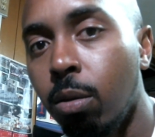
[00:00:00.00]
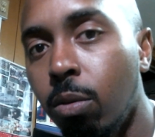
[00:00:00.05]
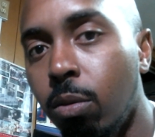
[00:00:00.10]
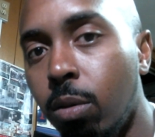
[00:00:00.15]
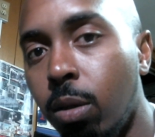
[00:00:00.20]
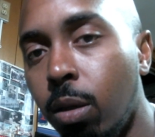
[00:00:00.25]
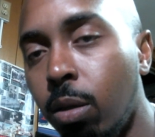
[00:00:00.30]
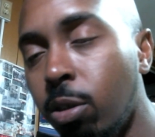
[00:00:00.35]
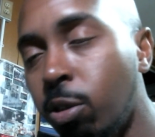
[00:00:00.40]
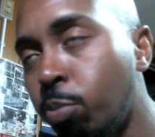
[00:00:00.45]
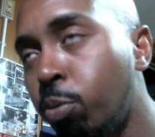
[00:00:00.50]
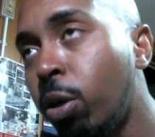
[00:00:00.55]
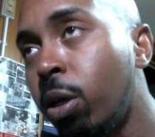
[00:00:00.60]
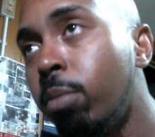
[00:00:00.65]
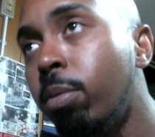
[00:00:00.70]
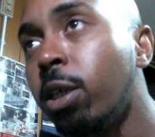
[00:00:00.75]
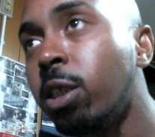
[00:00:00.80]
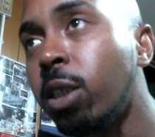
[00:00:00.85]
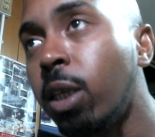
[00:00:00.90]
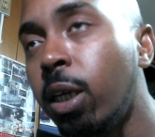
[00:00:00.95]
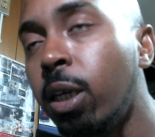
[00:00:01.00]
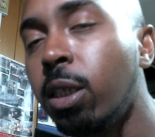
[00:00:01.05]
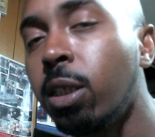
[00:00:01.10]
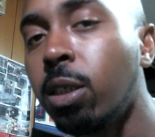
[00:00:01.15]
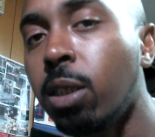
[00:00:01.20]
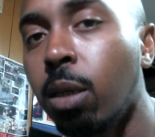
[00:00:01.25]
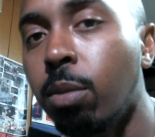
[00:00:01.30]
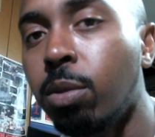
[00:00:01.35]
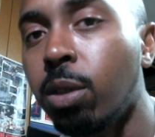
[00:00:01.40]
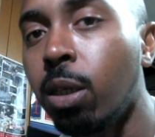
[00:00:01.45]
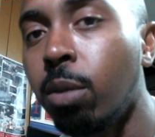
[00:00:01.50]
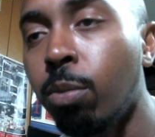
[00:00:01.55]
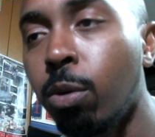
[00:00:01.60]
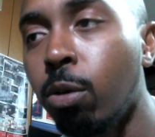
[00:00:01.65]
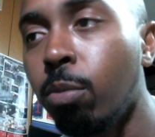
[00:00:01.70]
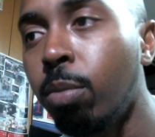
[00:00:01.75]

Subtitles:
Well, it's pretty much the end of September,